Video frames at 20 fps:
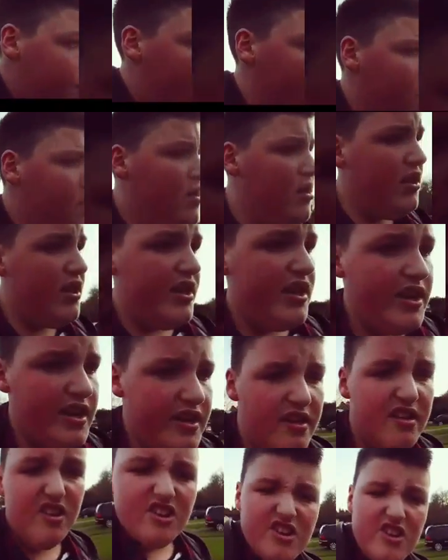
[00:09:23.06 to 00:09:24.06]
if you're watching
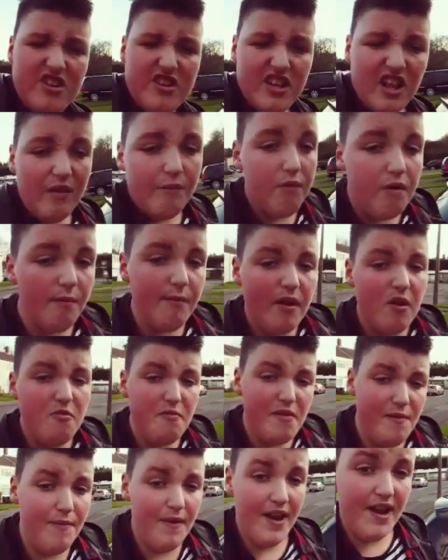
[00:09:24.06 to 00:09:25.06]
this, can you just
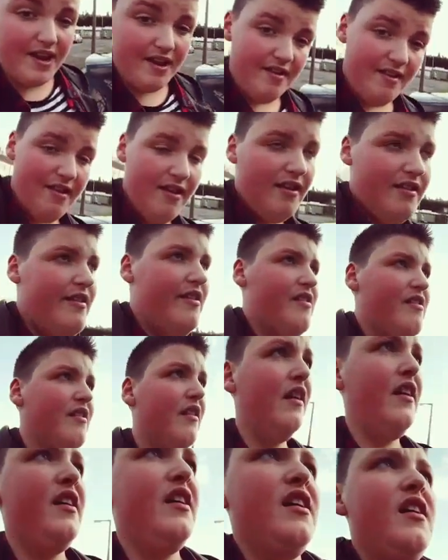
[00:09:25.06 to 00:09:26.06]
promote me, please?
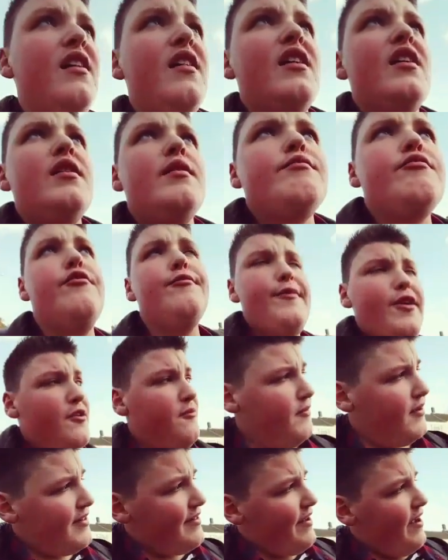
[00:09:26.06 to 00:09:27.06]
Just like
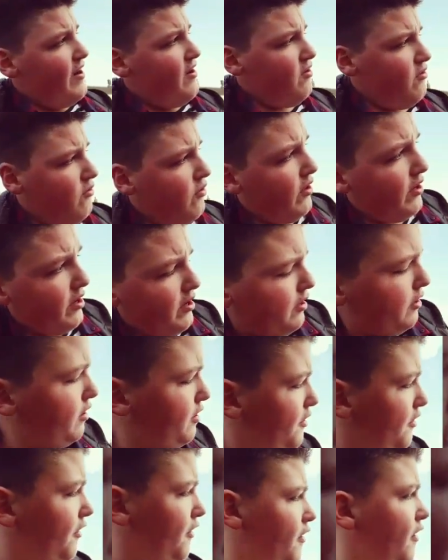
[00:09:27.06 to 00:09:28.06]
promote my channel
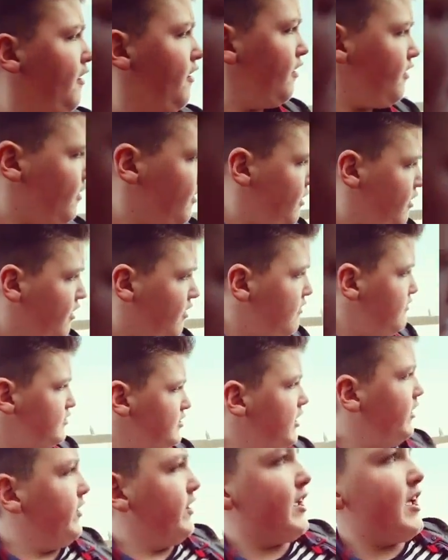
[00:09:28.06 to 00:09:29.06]
and
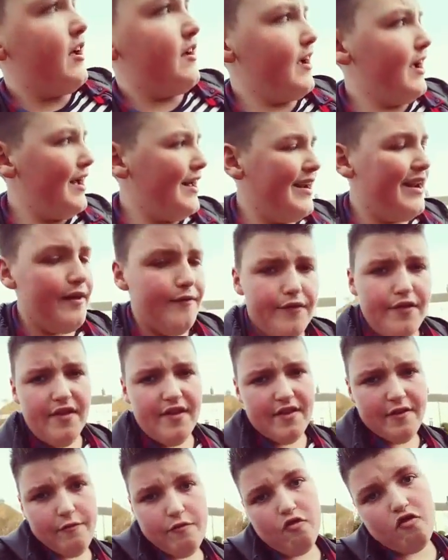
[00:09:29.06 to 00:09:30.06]
go and get that
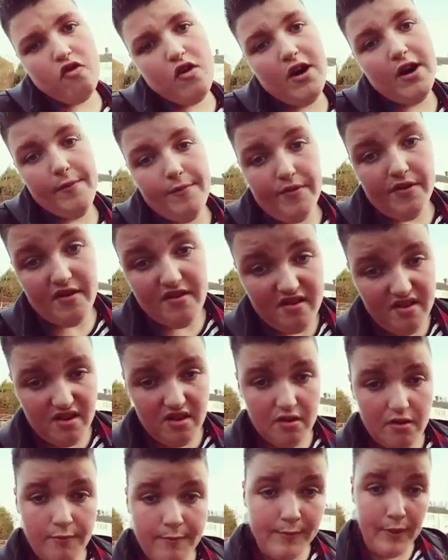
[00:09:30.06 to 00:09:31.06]
11 subscribers.
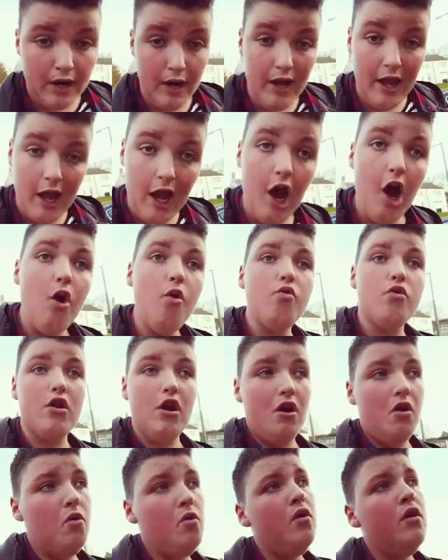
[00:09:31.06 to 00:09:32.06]
And my whole
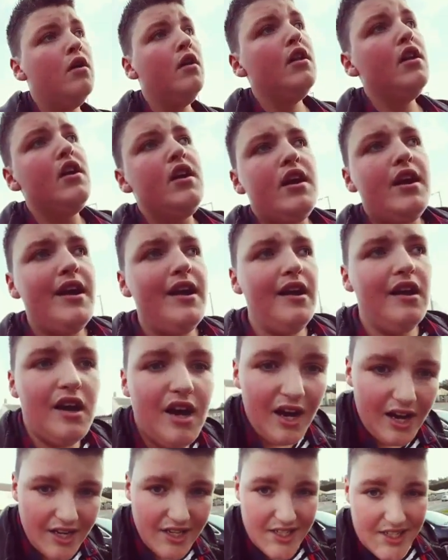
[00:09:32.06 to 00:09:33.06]
goal, in
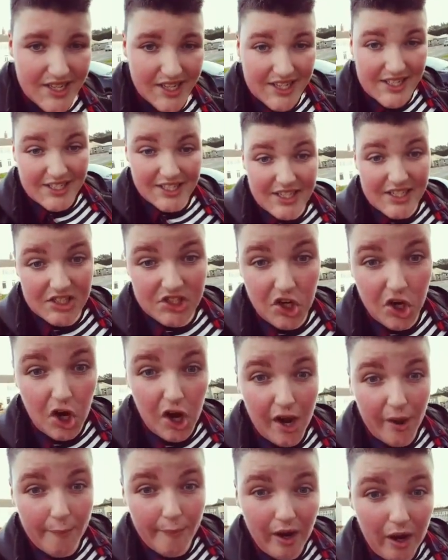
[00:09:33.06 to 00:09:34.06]
like six years'
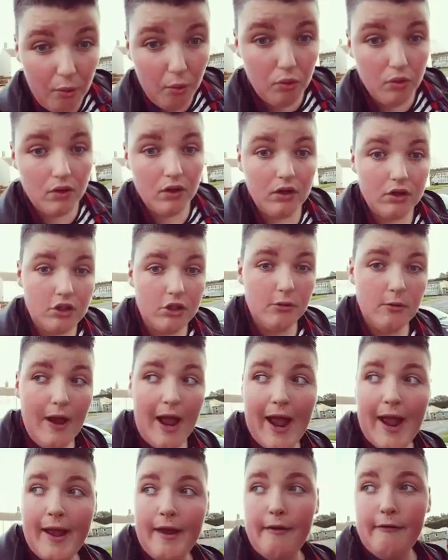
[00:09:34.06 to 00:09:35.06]
time, I want to
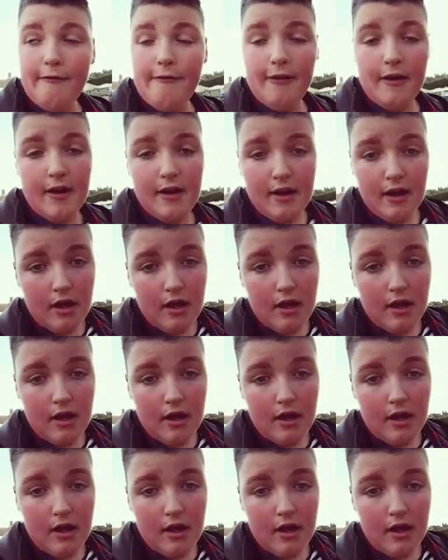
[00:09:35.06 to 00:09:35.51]
have.